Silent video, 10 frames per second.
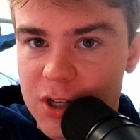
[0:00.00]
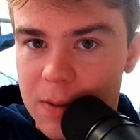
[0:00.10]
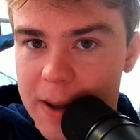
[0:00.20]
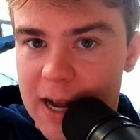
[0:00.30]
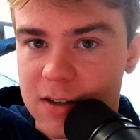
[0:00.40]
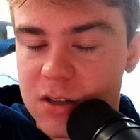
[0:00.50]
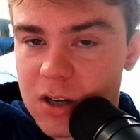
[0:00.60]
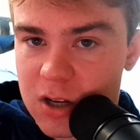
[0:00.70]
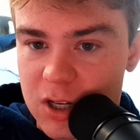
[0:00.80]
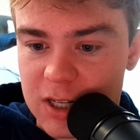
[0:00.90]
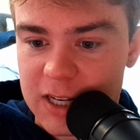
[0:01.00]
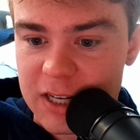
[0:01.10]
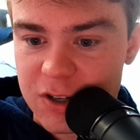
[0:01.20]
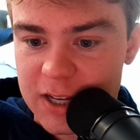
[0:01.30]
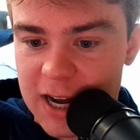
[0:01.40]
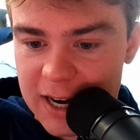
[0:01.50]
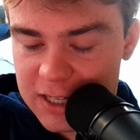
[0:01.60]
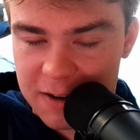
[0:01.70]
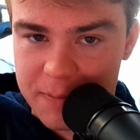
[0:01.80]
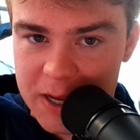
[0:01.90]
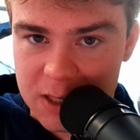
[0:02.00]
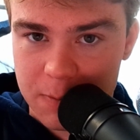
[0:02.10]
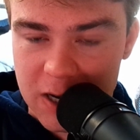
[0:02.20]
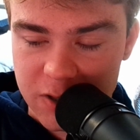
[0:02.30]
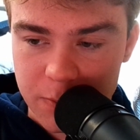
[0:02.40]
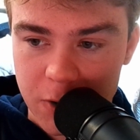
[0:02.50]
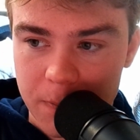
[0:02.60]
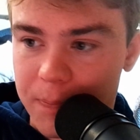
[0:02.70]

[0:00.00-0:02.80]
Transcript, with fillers: the max to get you the highest FPS possible.